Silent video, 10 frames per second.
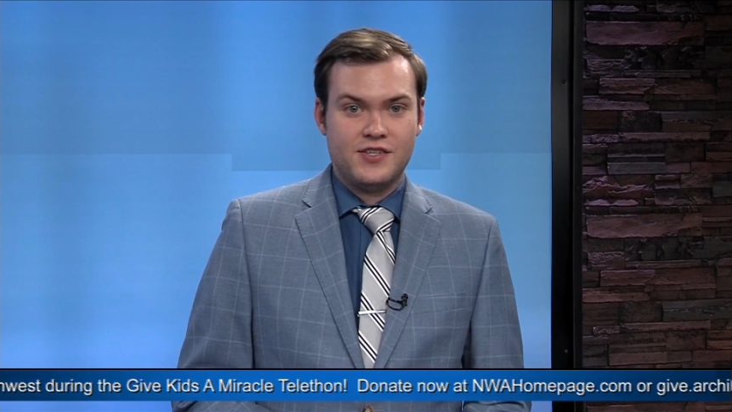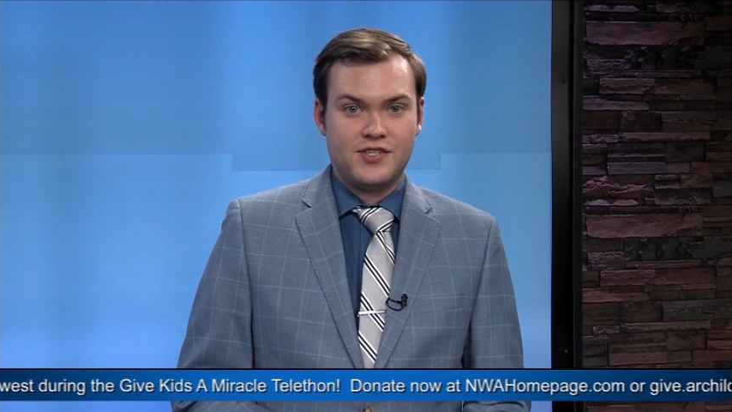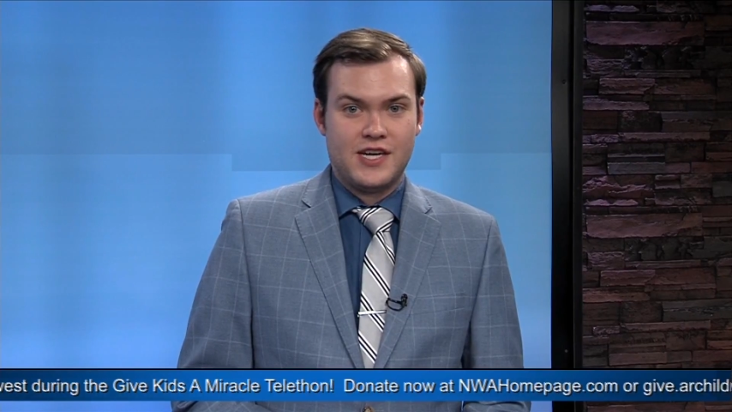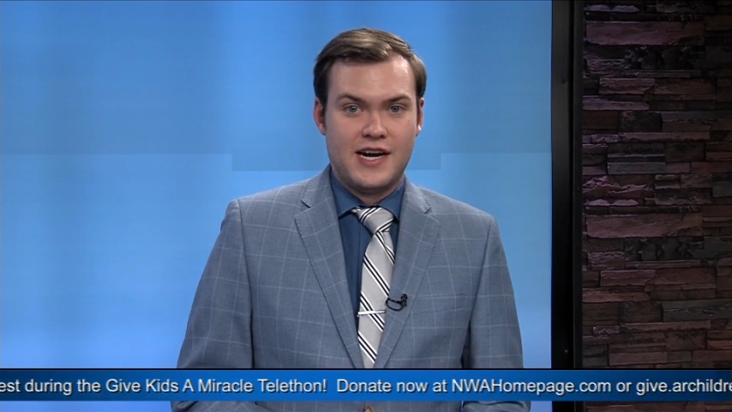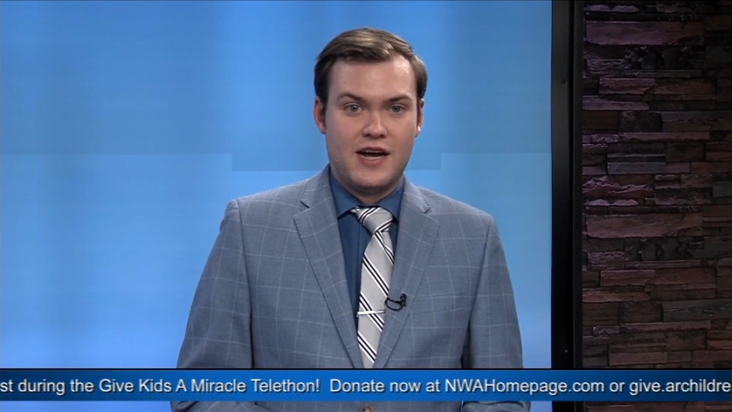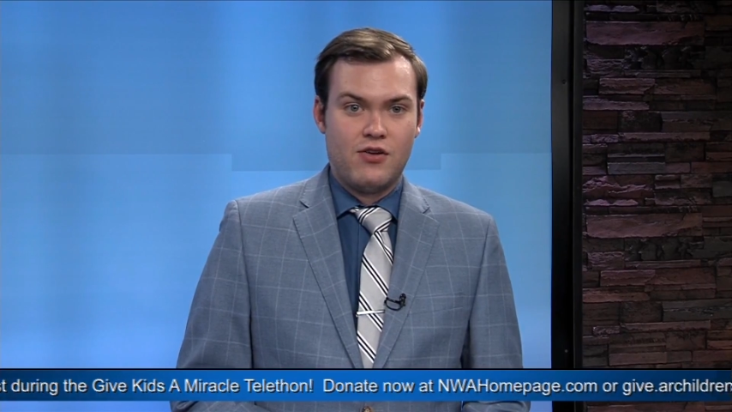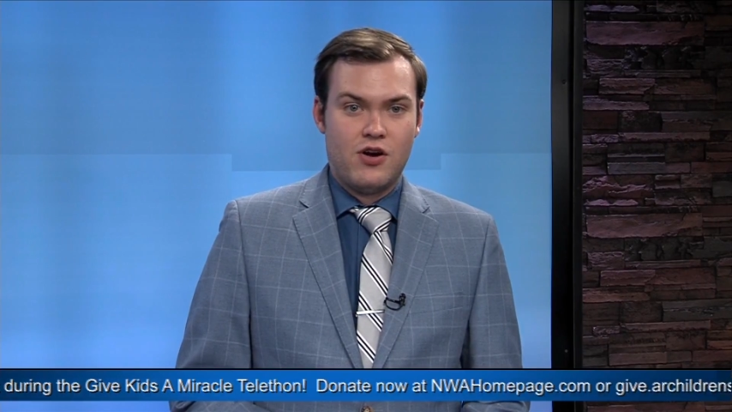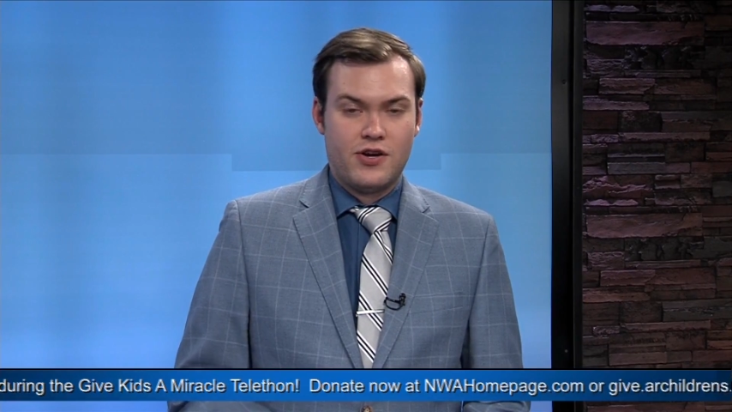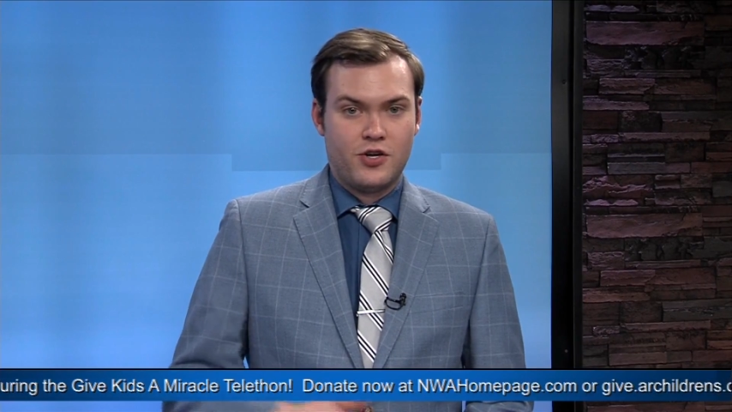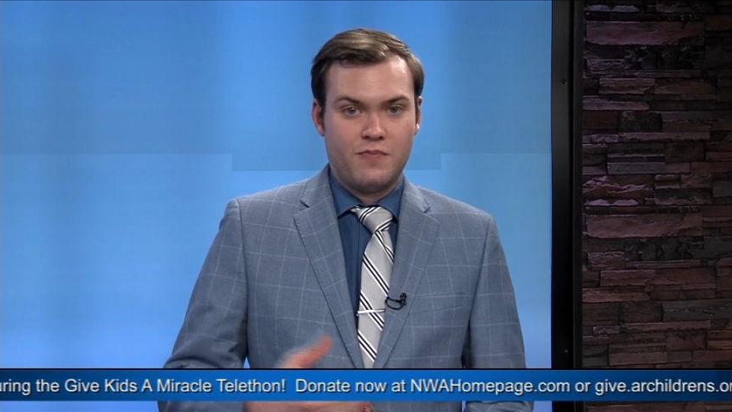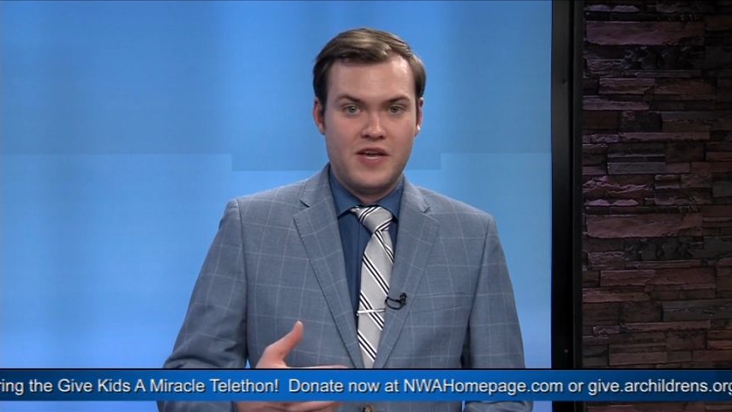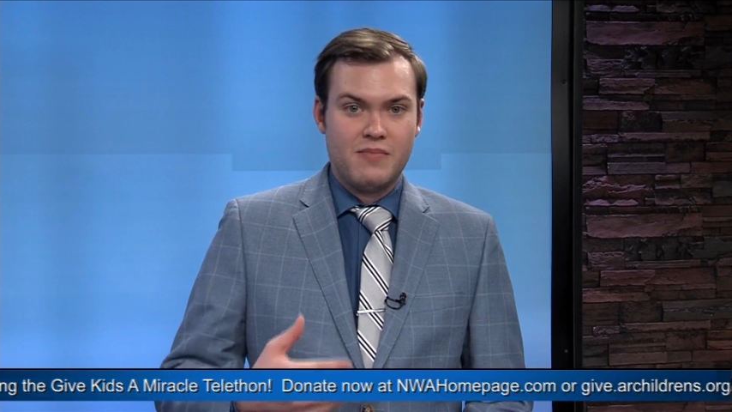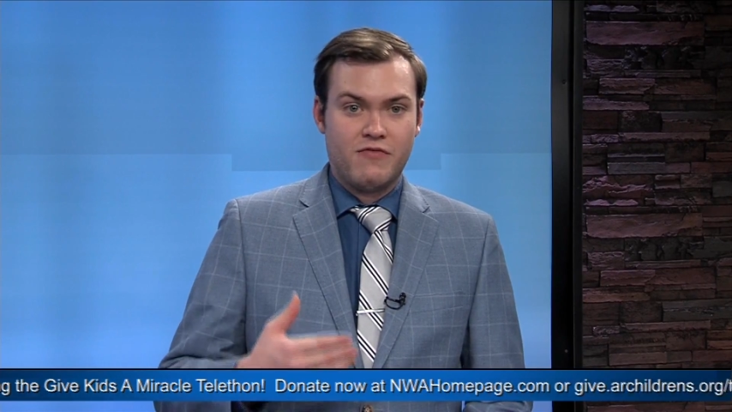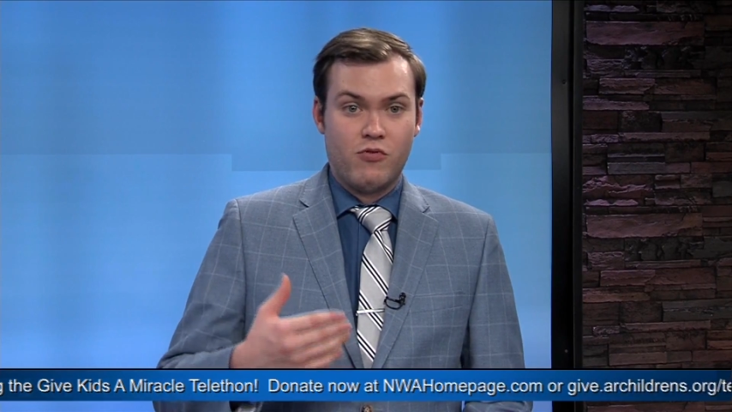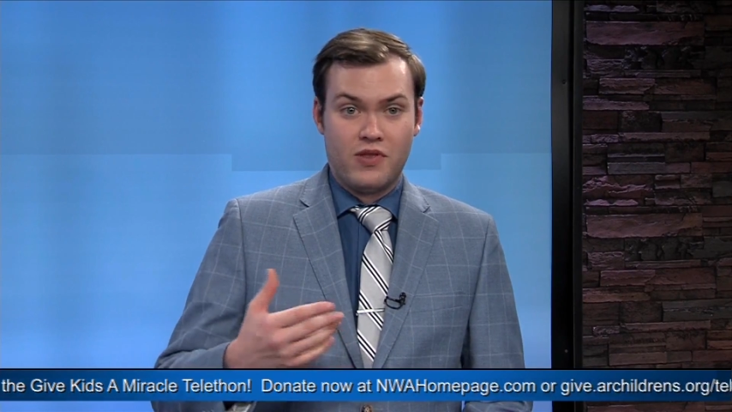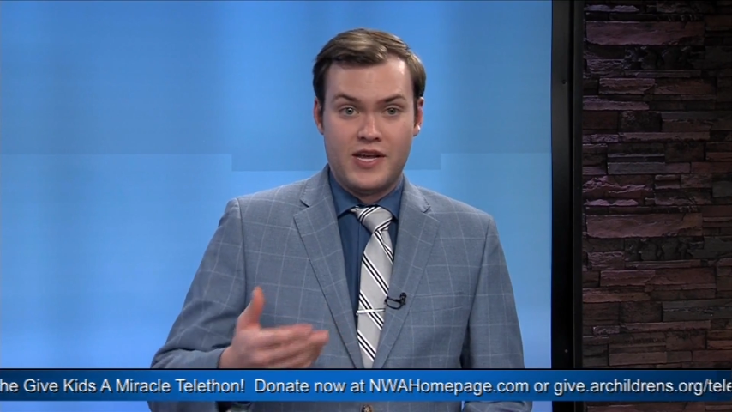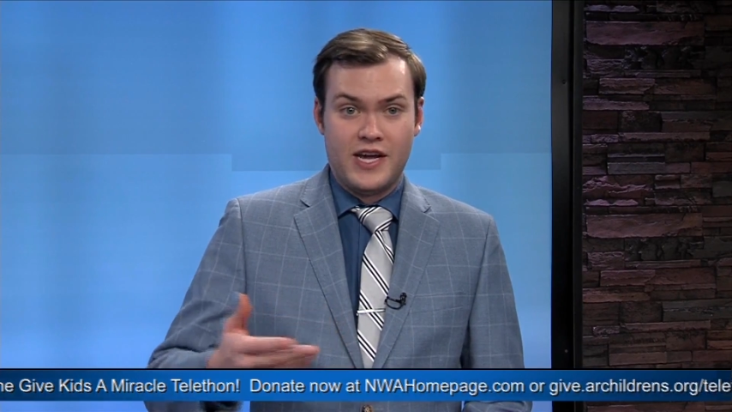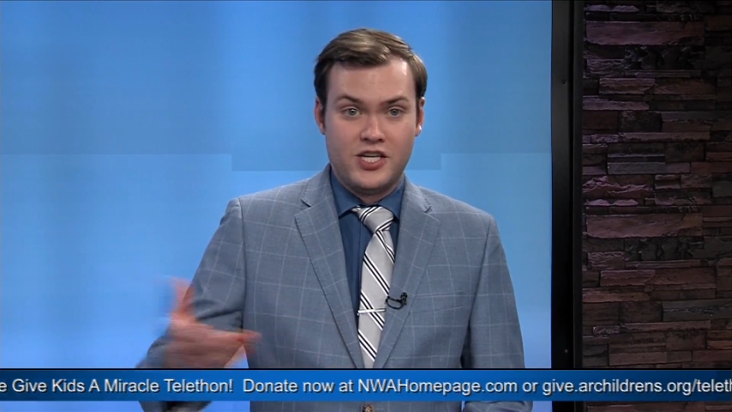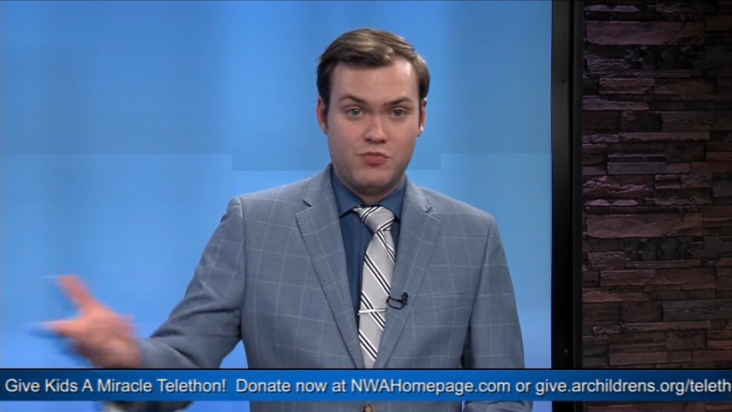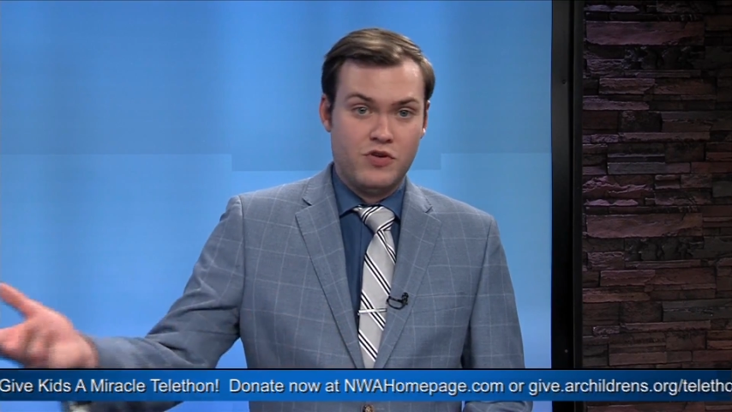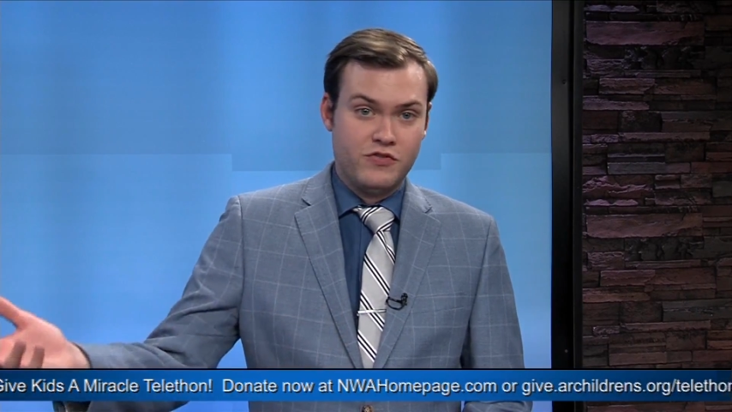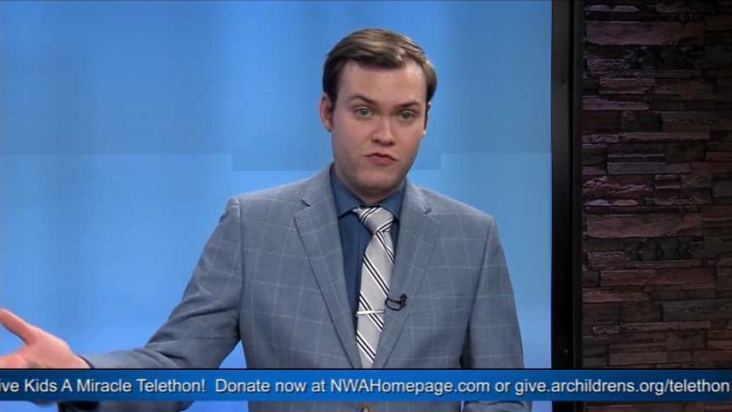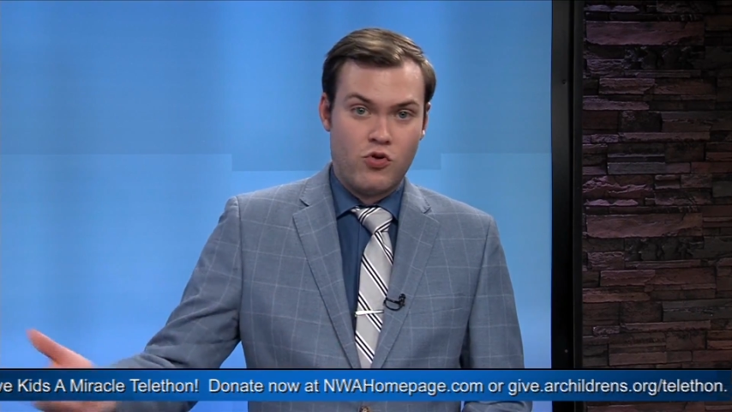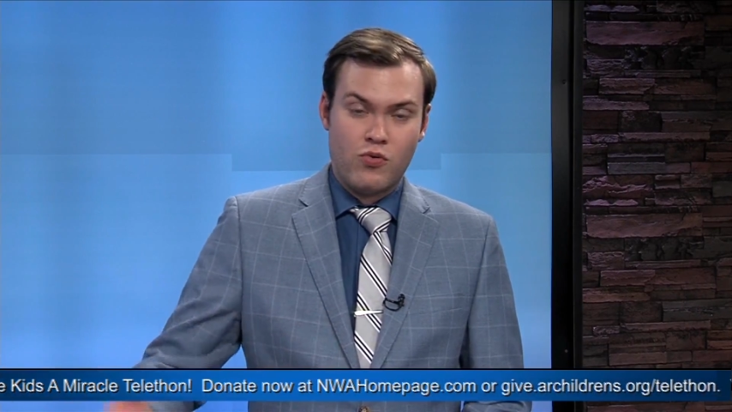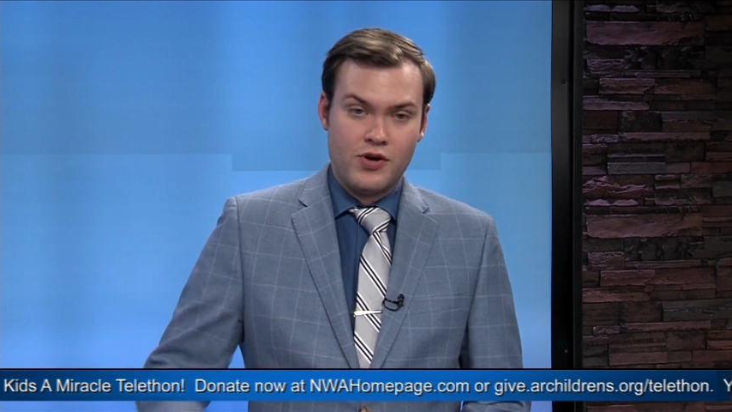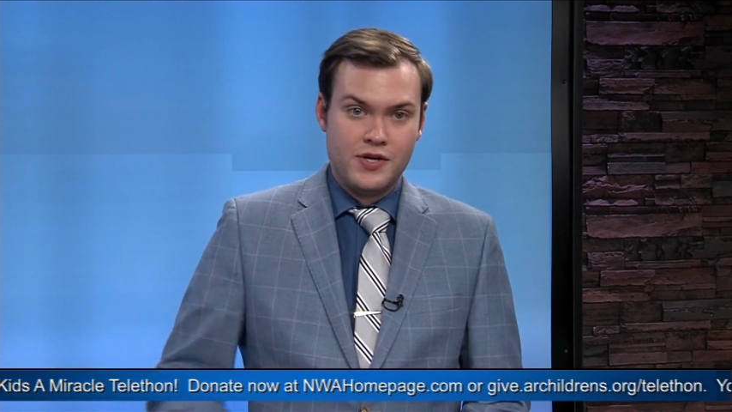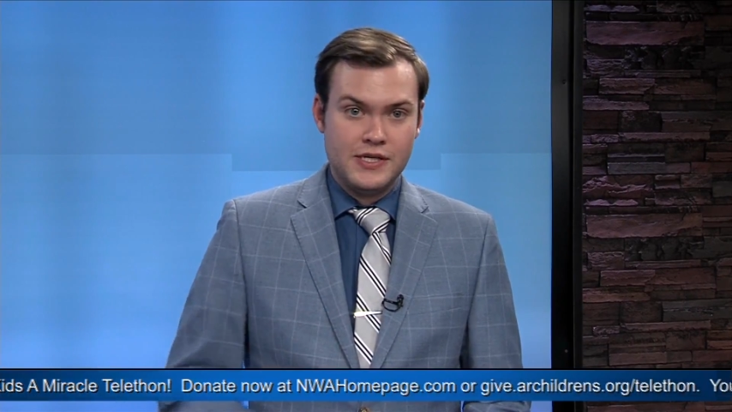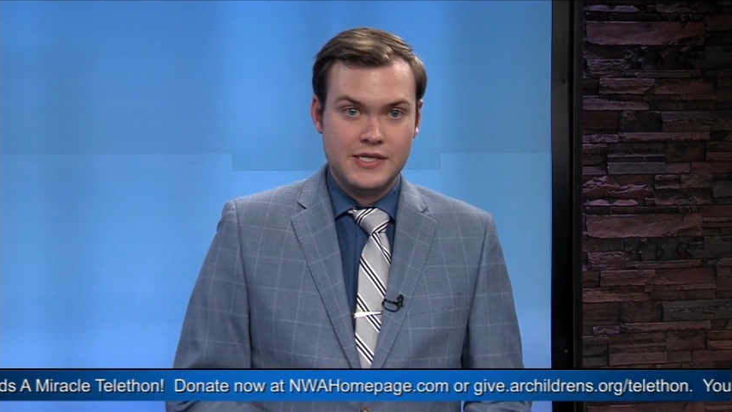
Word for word: to decide how long it'll be before the case moves forward.